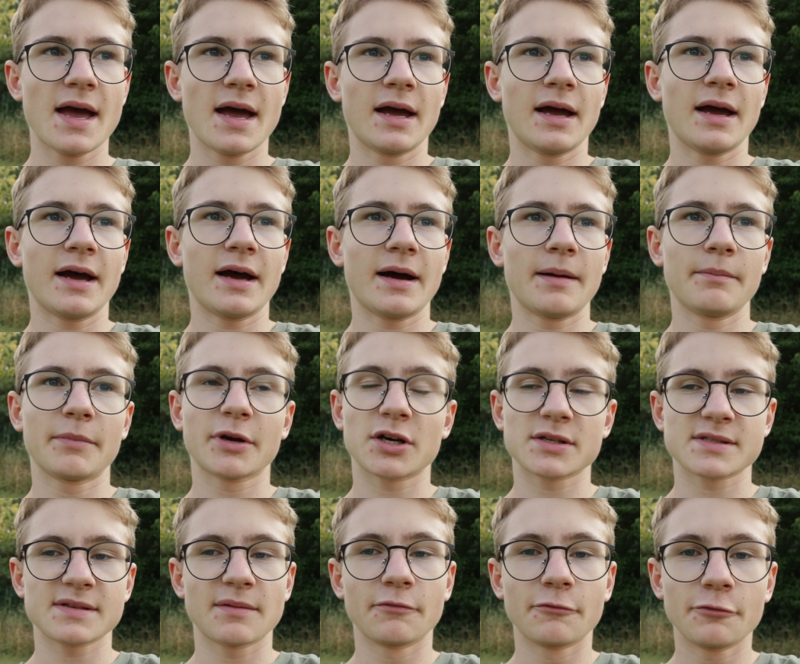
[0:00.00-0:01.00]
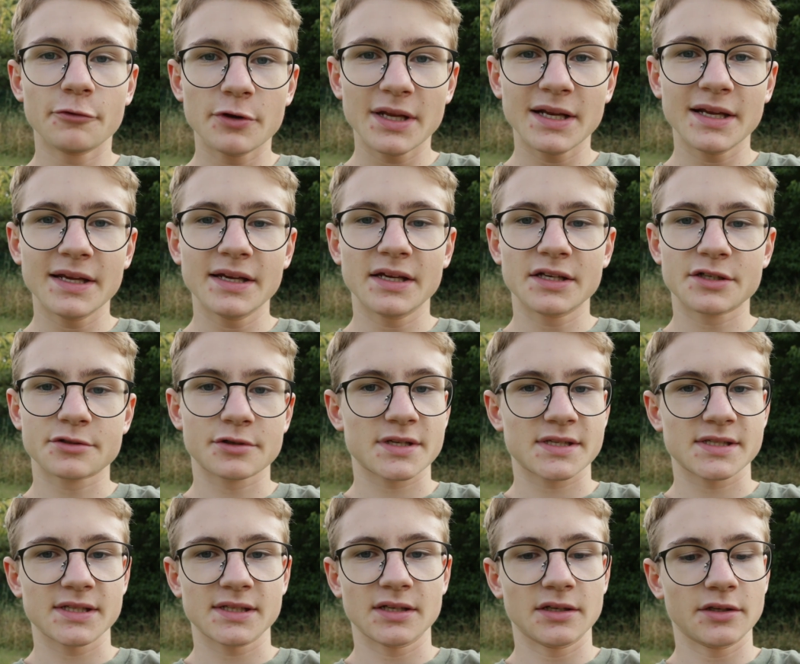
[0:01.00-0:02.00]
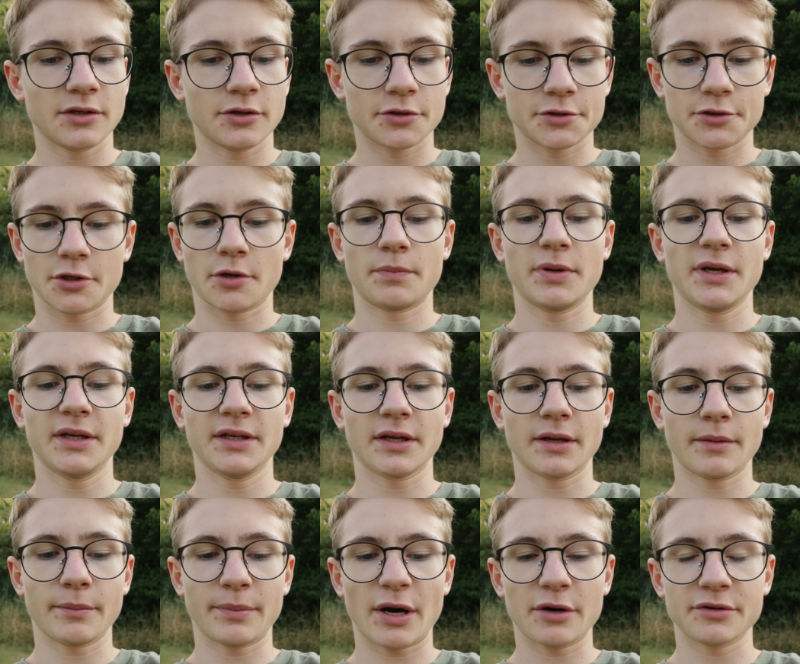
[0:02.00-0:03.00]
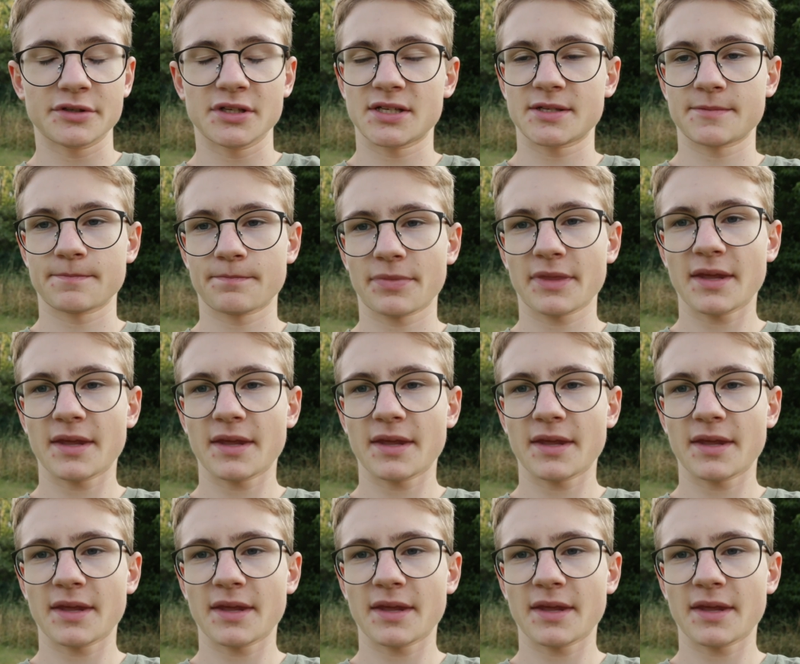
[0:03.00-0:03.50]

because I'm really interested in your opinion about it.